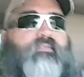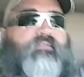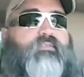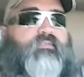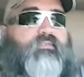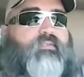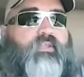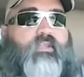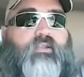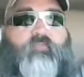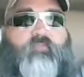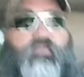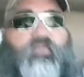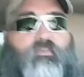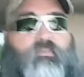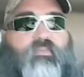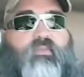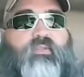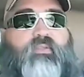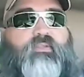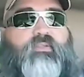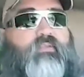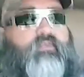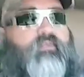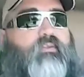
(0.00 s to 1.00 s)
a lot of people
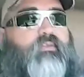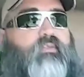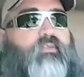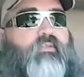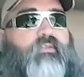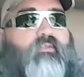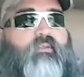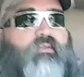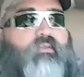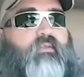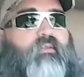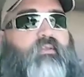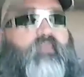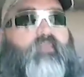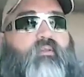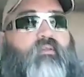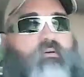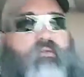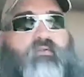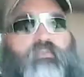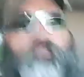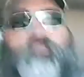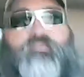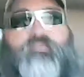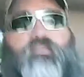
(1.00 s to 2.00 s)
out there that
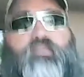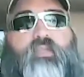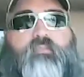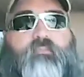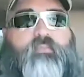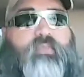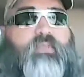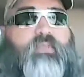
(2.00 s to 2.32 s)
also, like me,